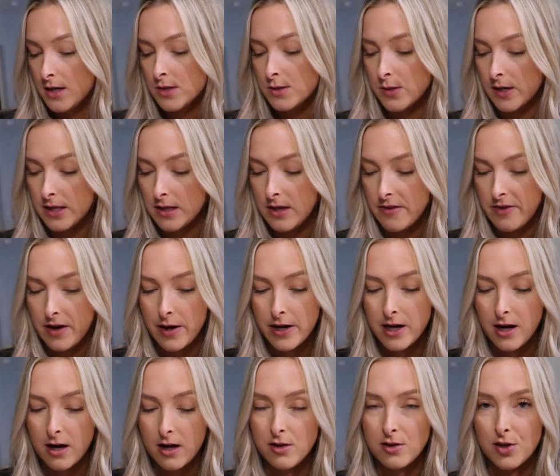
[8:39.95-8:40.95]
So I love how I
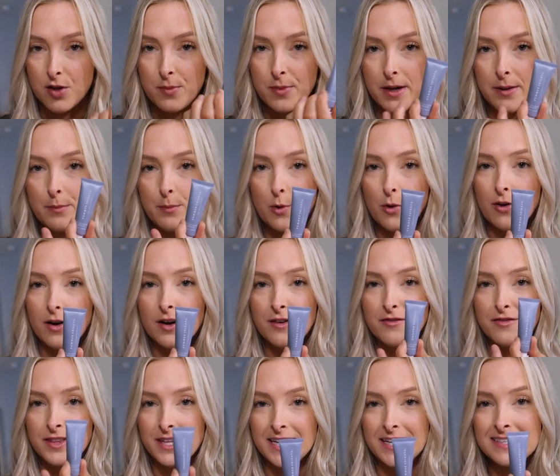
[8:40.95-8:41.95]
got a little bit more of
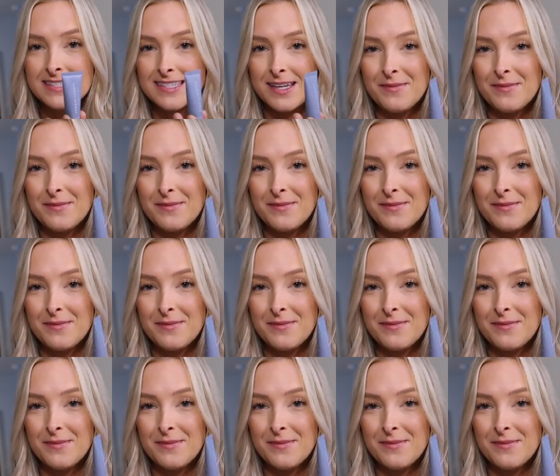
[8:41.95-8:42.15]
this.